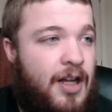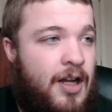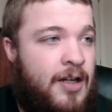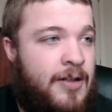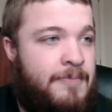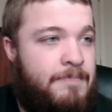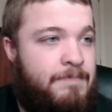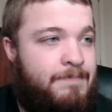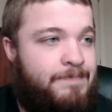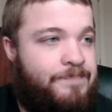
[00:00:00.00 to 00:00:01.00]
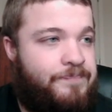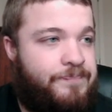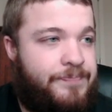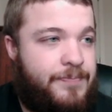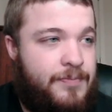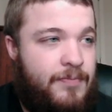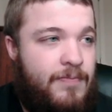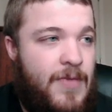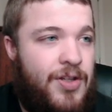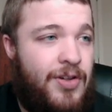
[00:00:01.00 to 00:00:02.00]
So
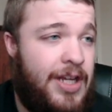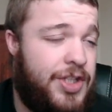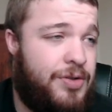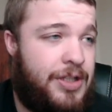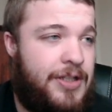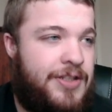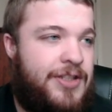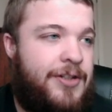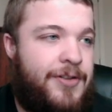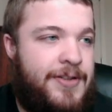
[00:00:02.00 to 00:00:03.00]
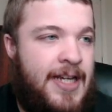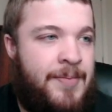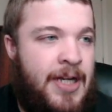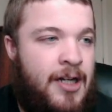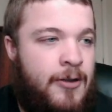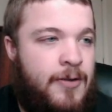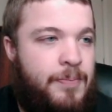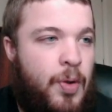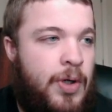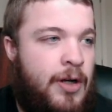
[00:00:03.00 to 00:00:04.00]
I guess you could consider Sam Howell,
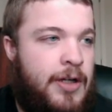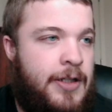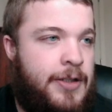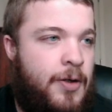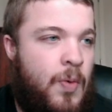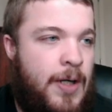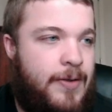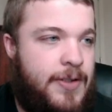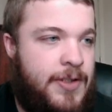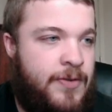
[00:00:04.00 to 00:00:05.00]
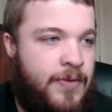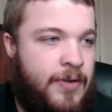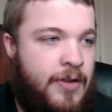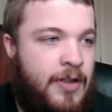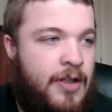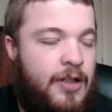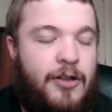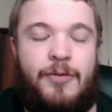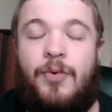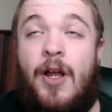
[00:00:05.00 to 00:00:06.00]
but we're not going to go wide receiver.
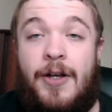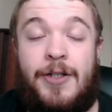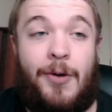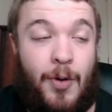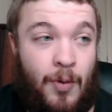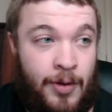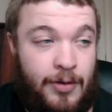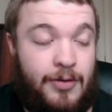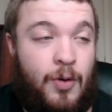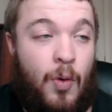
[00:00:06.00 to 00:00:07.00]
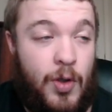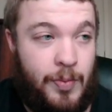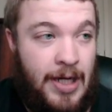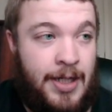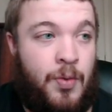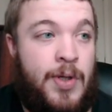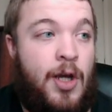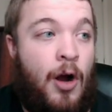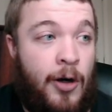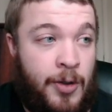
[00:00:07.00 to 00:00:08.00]
Or we're not going to go quarterback. We
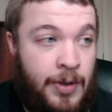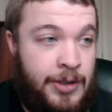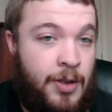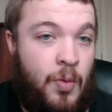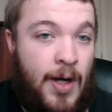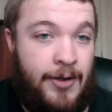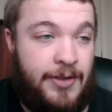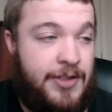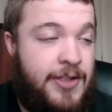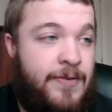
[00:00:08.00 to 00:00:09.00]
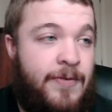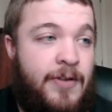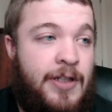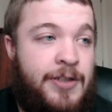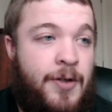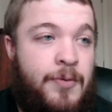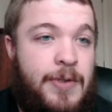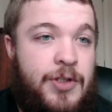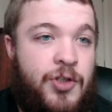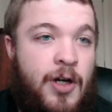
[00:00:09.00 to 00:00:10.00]
are going to go wide receiver and go
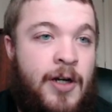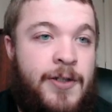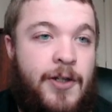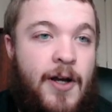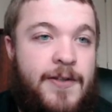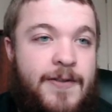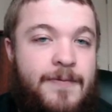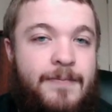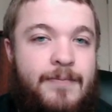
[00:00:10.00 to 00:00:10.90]
with Jahan Dotson.